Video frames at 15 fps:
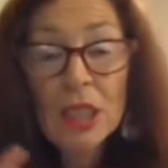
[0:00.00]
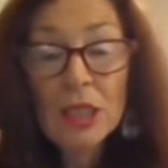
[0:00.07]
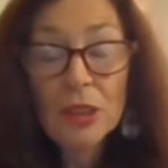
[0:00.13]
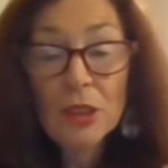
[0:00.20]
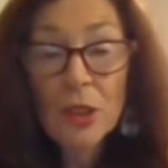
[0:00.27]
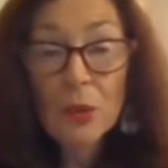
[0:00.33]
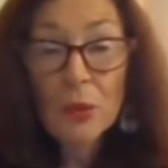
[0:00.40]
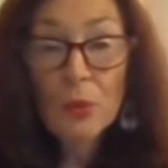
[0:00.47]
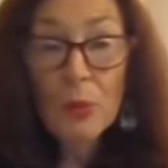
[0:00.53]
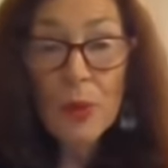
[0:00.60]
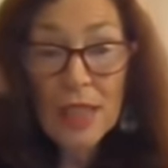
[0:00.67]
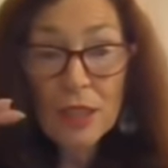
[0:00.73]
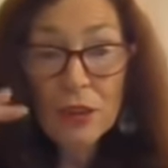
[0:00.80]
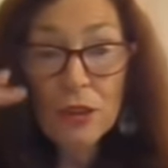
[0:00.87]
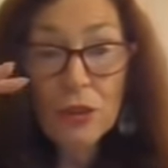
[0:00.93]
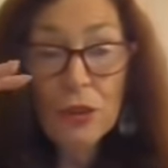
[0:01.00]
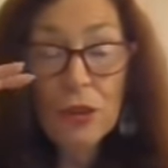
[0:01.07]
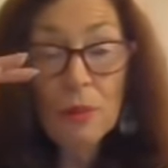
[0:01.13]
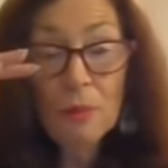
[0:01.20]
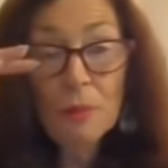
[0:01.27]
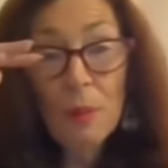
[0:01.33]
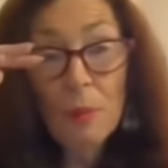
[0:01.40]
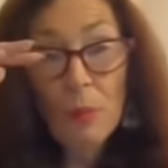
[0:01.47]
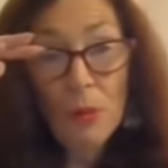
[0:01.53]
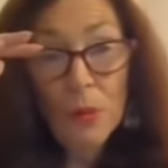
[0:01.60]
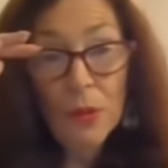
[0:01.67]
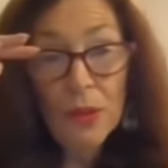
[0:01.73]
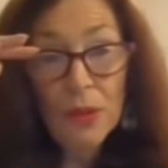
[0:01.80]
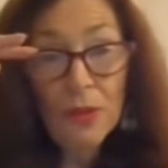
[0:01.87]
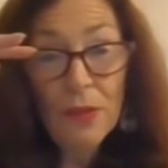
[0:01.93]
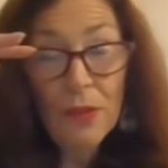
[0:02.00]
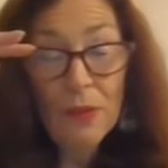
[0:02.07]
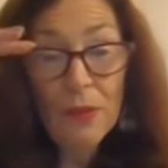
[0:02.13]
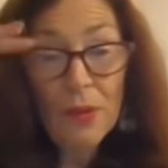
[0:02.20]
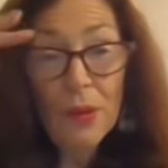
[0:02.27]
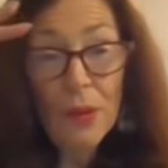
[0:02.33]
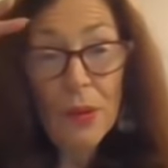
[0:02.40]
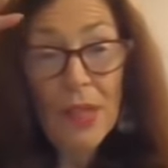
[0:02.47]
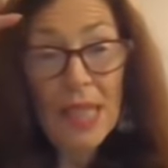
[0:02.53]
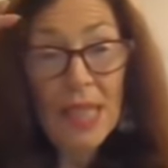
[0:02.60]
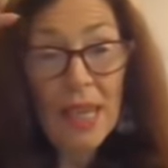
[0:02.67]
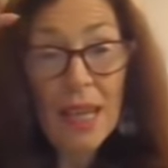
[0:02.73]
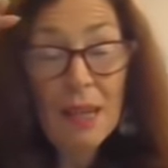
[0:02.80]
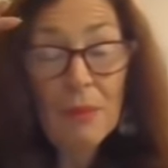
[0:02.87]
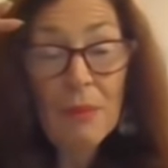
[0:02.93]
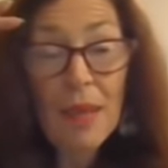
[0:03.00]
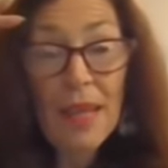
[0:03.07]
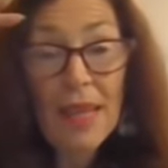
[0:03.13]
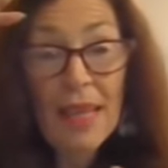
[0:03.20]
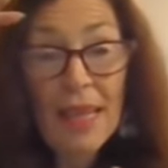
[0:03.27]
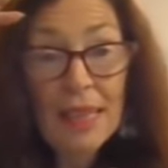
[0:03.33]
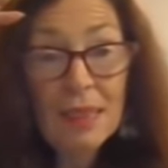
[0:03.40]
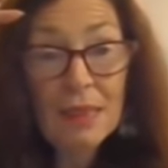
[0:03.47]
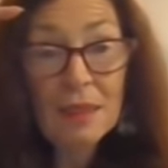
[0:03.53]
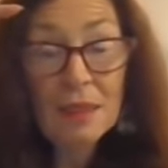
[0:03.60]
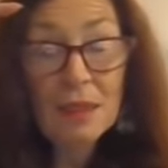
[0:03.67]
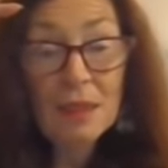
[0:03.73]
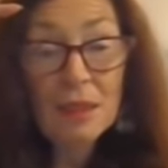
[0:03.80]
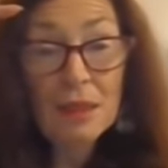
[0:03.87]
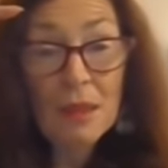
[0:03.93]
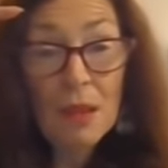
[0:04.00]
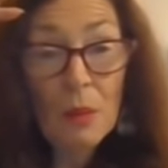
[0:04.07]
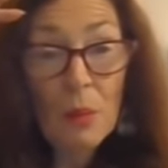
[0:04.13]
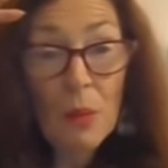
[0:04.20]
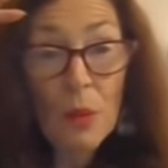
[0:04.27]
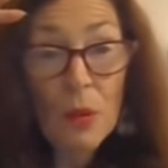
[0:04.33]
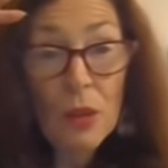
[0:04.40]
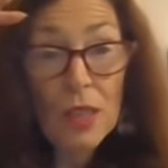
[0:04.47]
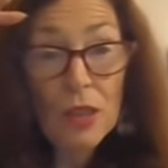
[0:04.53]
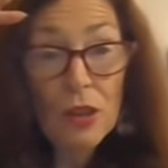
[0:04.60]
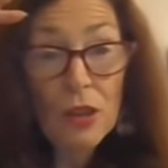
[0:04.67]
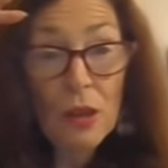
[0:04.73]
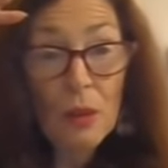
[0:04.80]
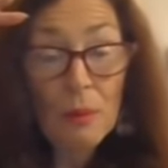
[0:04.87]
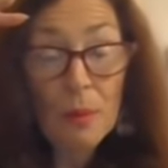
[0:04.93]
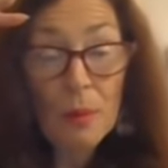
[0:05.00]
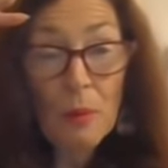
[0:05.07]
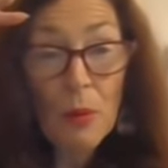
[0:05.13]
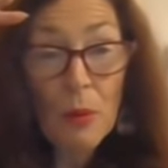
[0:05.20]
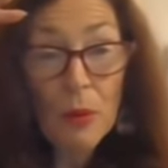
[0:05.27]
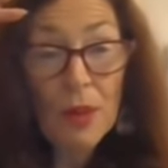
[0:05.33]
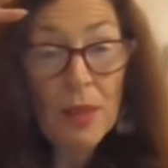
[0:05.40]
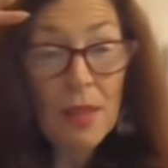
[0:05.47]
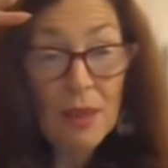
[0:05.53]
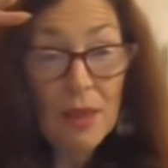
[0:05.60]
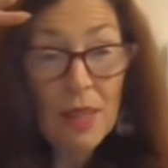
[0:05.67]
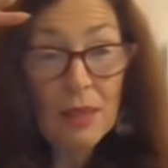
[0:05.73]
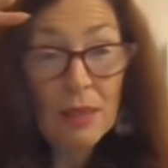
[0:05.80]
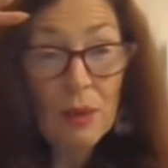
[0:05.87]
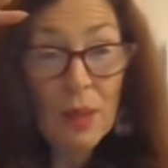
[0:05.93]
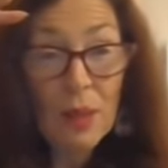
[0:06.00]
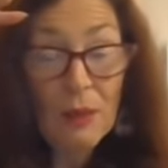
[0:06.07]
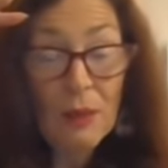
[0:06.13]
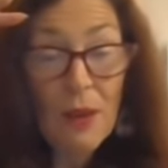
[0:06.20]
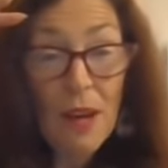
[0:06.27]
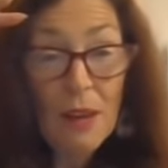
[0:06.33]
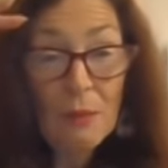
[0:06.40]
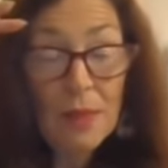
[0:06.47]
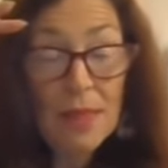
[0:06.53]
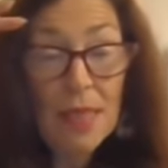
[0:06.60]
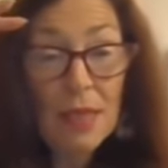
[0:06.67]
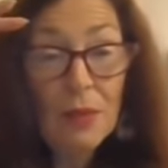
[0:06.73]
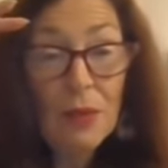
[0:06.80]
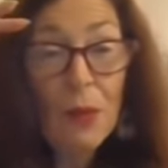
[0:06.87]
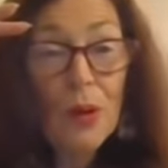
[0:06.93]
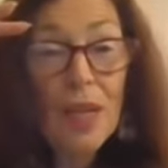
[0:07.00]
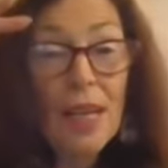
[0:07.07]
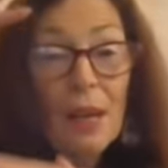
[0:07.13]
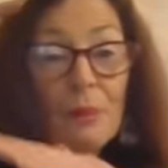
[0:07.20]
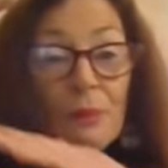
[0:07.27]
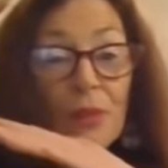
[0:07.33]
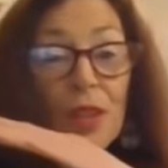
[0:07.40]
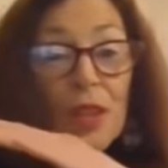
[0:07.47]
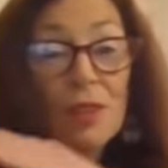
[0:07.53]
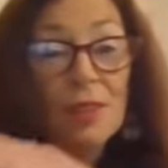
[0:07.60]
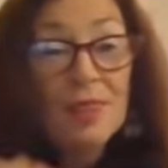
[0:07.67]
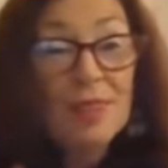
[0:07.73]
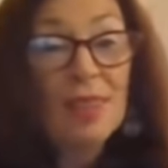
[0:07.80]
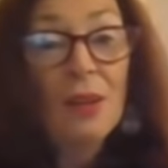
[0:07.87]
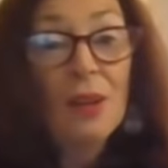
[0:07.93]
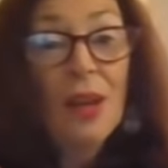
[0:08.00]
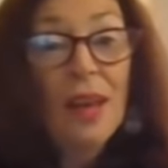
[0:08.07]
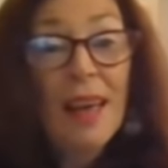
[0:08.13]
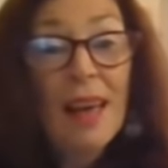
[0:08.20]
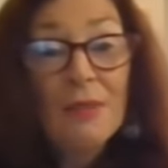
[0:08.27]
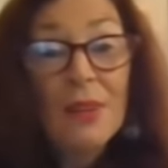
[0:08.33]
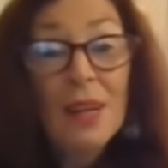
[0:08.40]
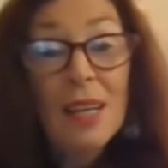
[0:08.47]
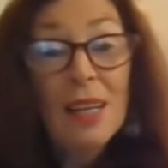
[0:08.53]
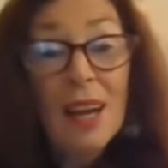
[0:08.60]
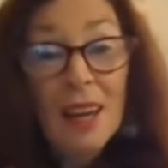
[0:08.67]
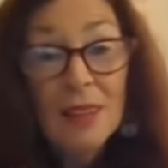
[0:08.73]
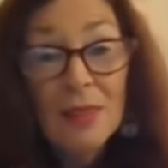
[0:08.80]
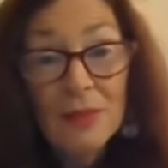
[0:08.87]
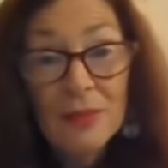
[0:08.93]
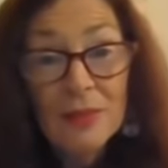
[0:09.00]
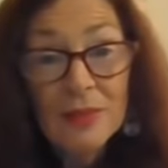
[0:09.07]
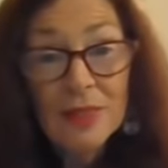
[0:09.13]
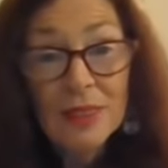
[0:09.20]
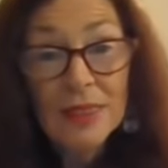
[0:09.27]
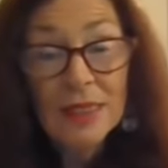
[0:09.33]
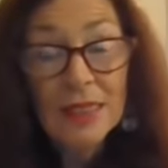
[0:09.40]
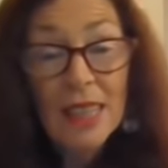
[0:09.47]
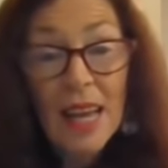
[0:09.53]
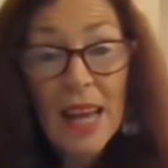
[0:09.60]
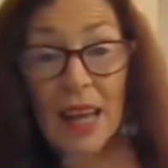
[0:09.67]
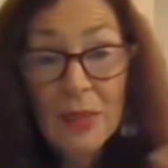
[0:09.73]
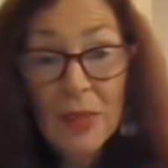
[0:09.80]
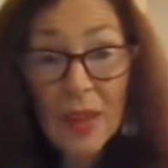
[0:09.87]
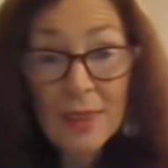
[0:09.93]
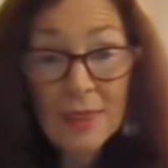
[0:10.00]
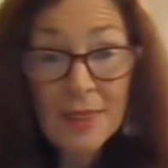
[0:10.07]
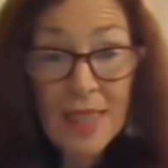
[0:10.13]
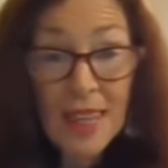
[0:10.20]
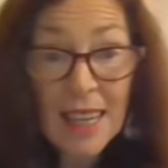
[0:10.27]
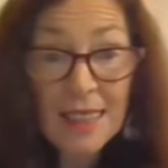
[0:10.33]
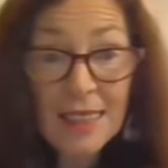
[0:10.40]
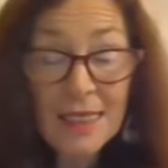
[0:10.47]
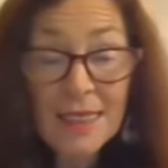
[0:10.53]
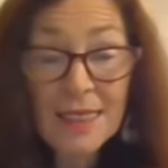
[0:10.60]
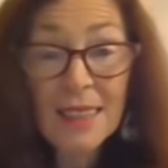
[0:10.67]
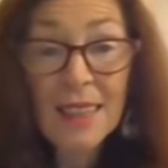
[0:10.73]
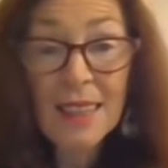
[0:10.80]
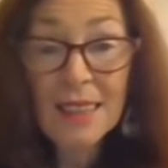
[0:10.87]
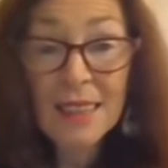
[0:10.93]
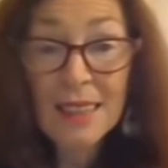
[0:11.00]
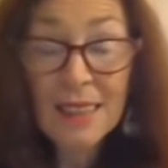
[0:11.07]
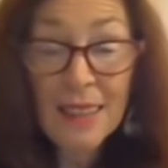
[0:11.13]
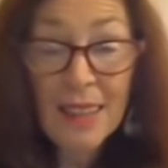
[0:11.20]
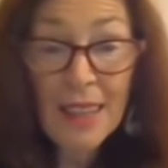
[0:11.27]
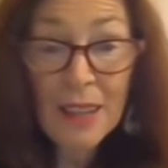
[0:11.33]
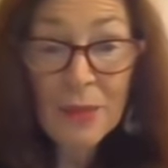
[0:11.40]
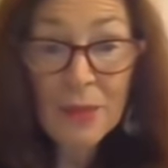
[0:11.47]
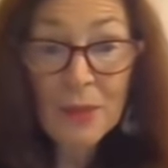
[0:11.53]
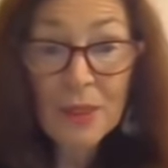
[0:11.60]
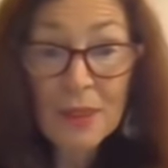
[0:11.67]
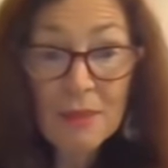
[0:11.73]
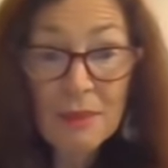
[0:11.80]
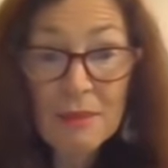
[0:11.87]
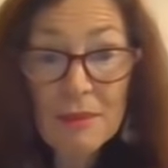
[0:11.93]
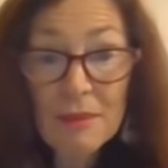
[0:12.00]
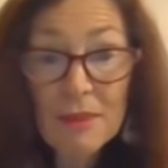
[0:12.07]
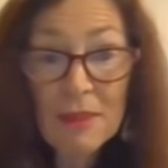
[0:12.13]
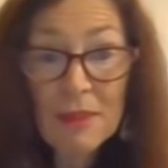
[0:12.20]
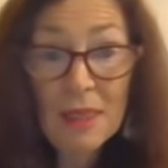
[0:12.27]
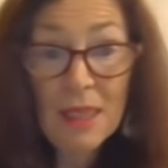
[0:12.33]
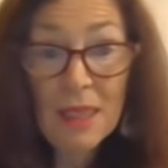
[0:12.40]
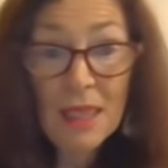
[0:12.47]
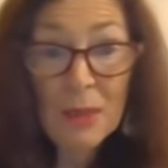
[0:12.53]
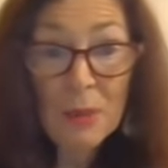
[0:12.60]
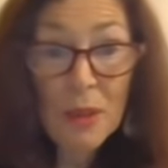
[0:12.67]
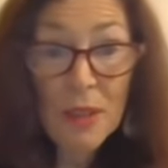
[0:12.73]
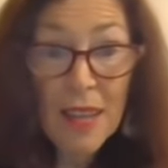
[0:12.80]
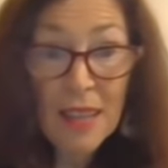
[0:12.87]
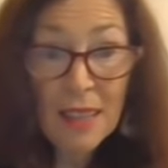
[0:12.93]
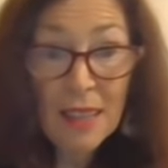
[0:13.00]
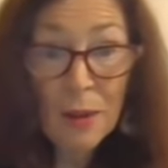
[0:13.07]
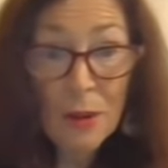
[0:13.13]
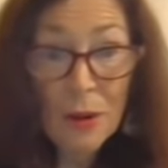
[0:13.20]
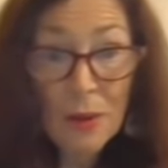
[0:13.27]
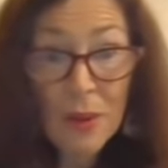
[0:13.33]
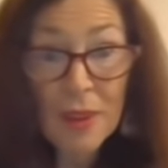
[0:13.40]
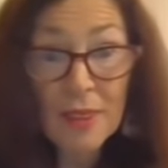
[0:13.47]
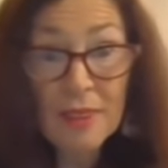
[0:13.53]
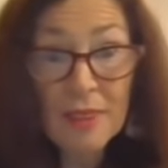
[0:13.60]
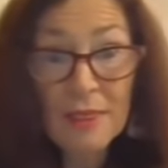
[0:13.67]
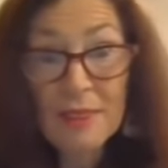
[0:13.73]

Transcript: So rent should not be more than a fifth of your income, and a mortgage should not be more than, I think, 25% of your income for you to still have a life. And those days left, with Andy Griffith.